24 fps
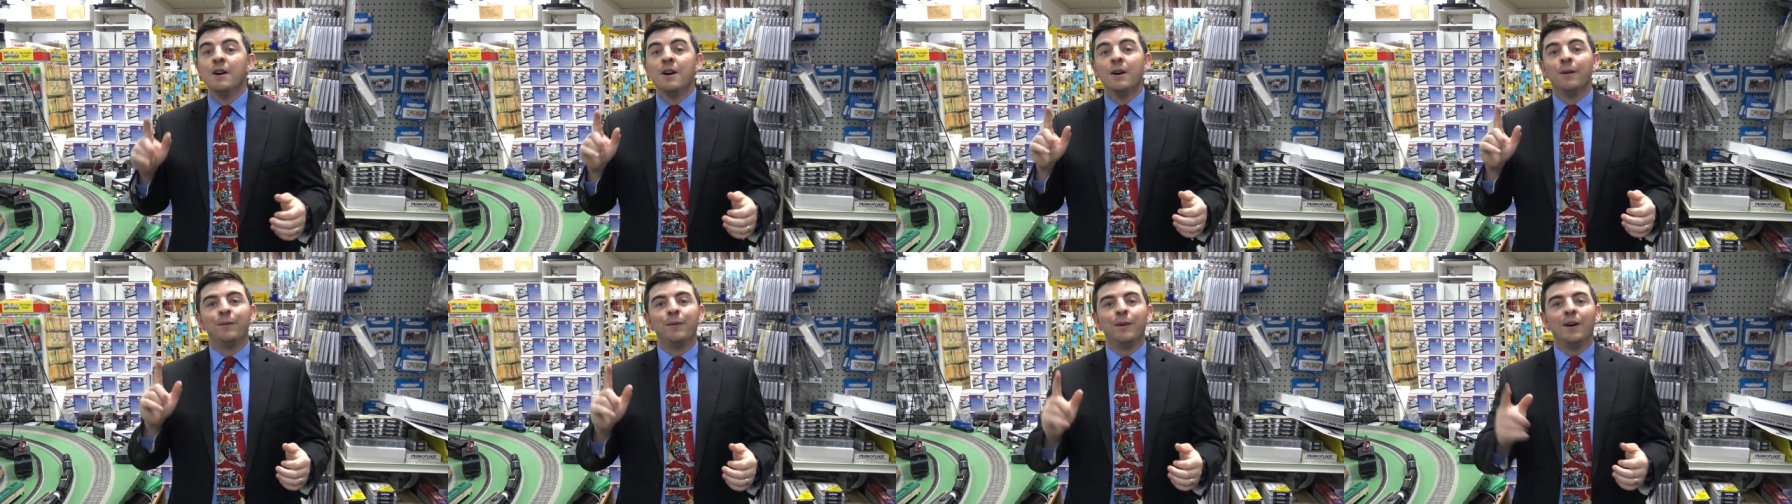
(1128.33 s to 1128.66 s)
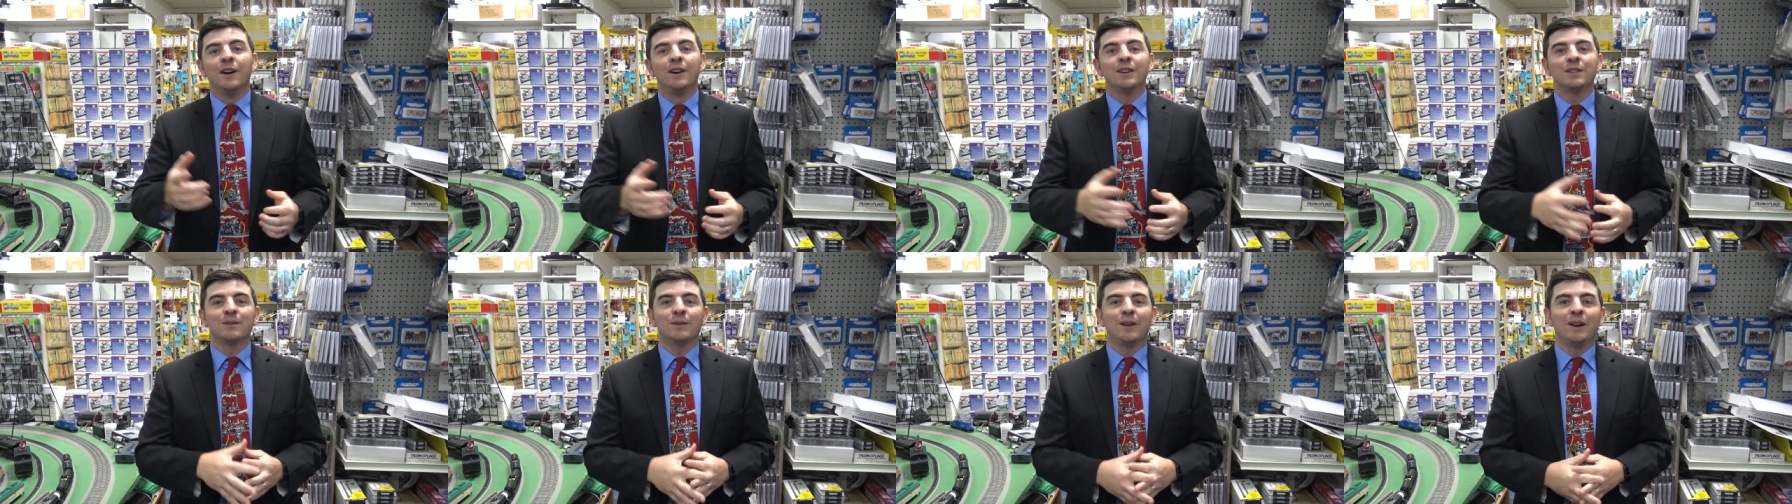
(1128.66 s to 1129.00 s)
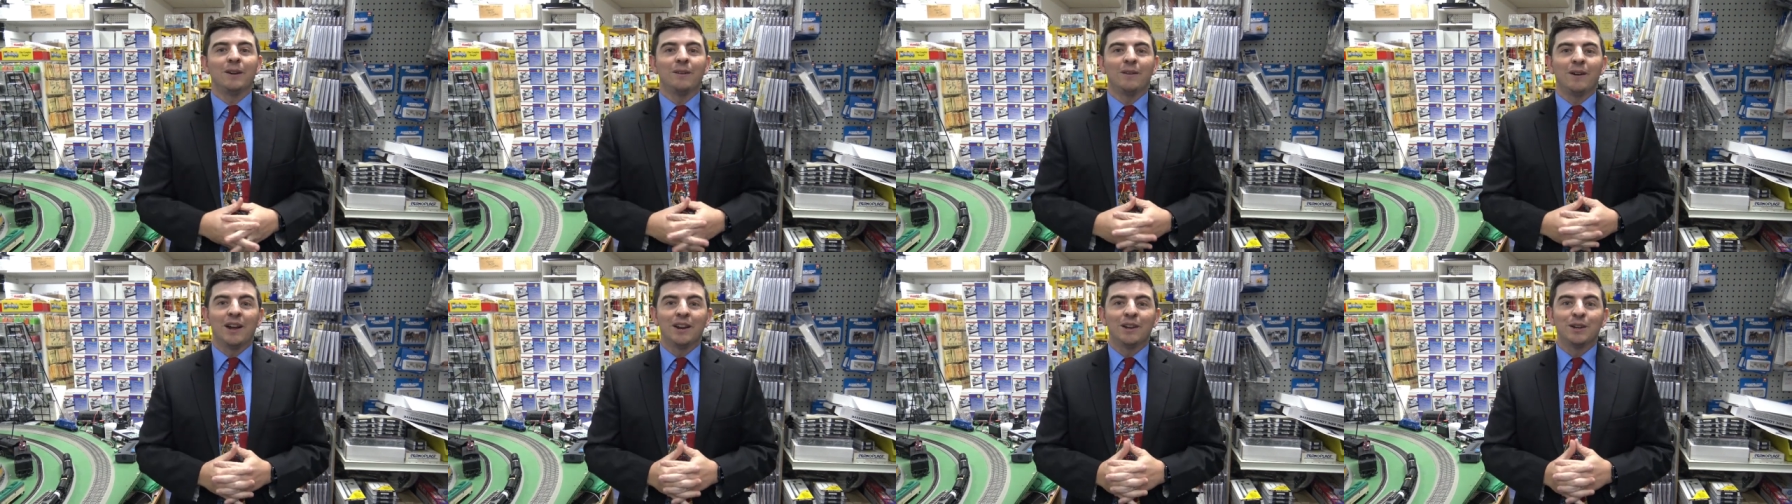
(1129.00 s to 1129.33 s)
Fall is
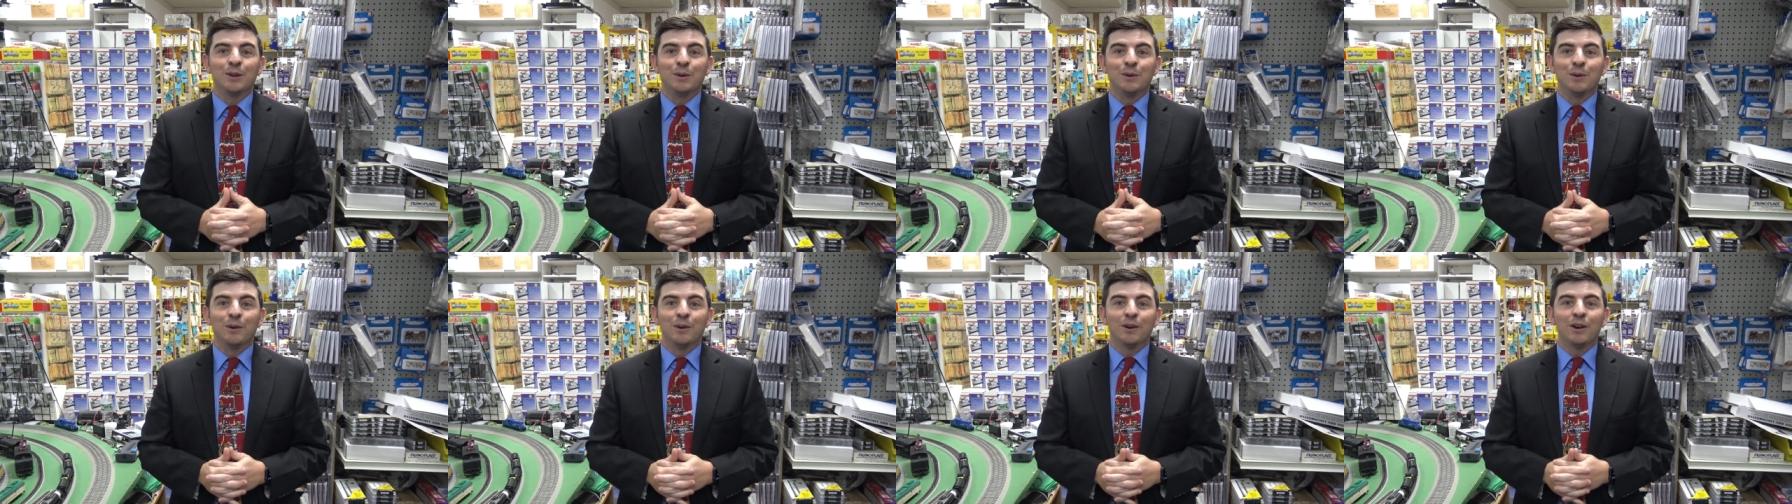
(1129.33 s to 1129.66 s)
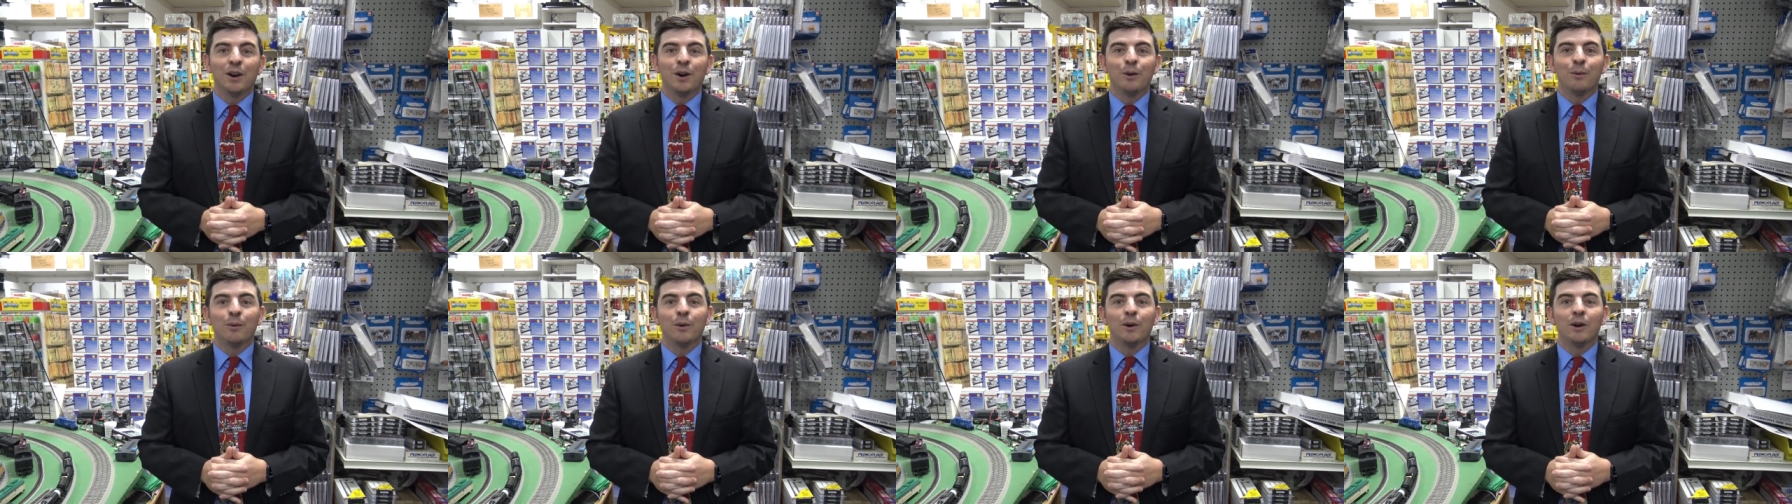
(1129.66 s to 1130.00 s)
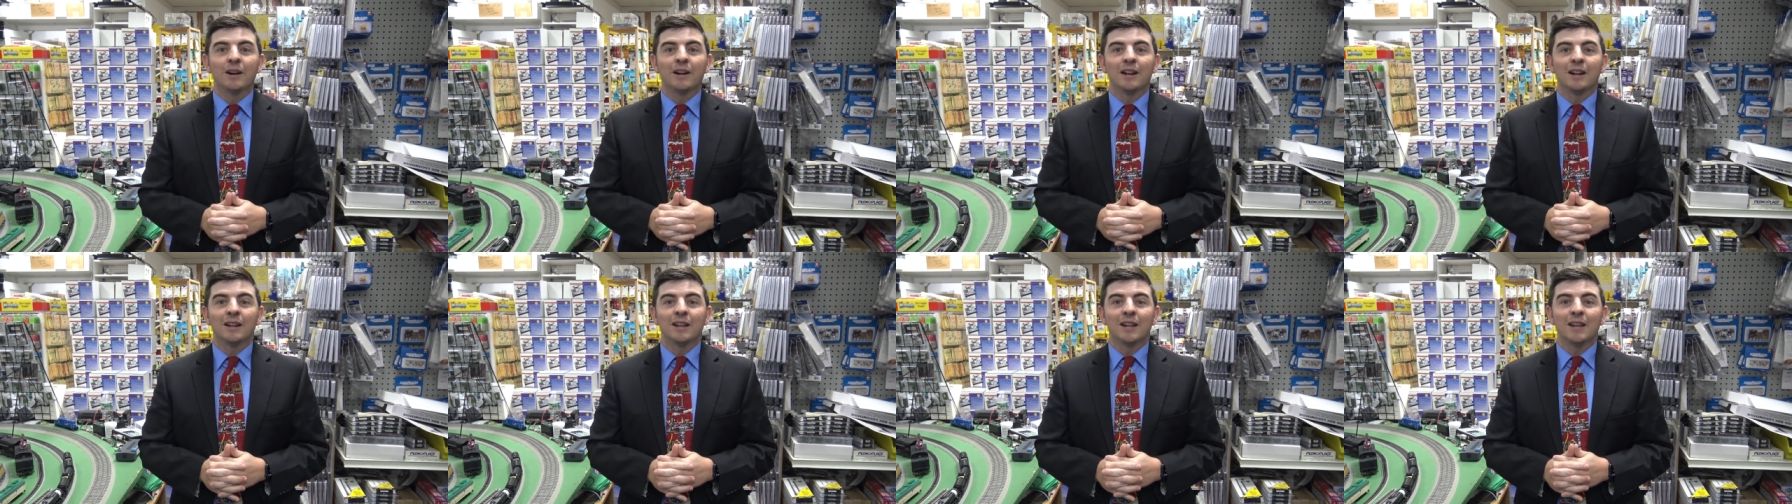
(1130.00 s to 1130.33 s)
right around the corner, and we're
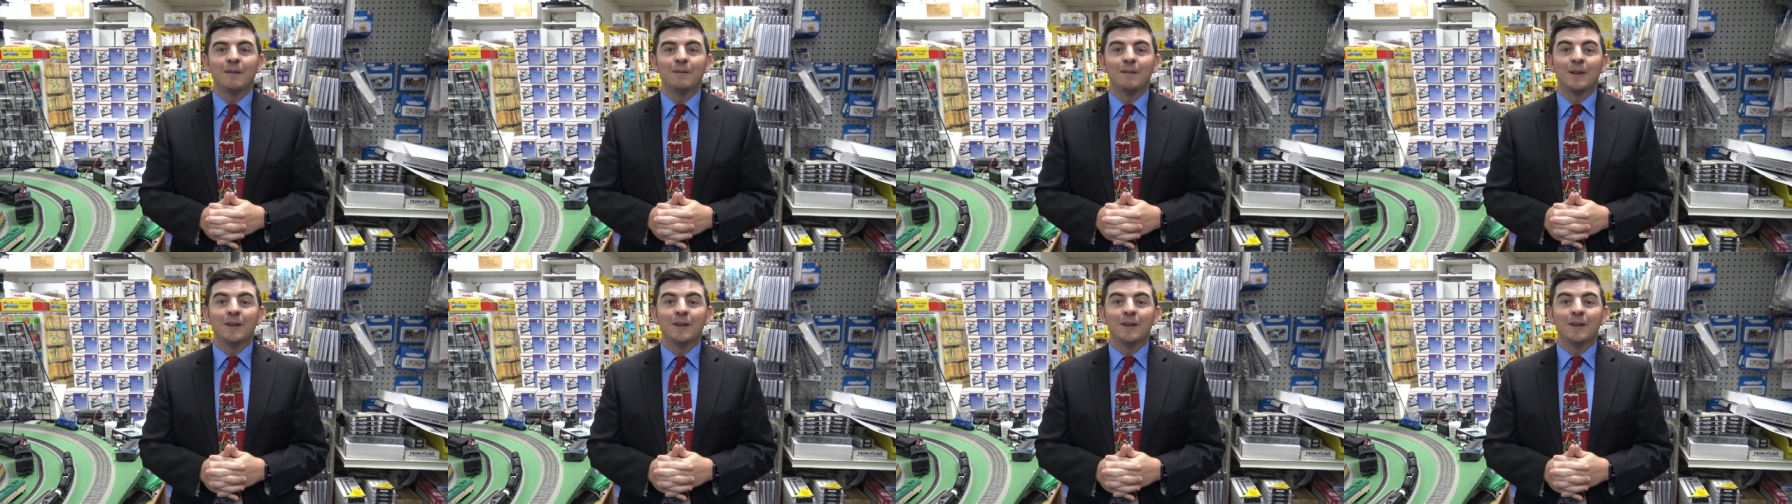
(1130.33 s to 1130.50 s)
going to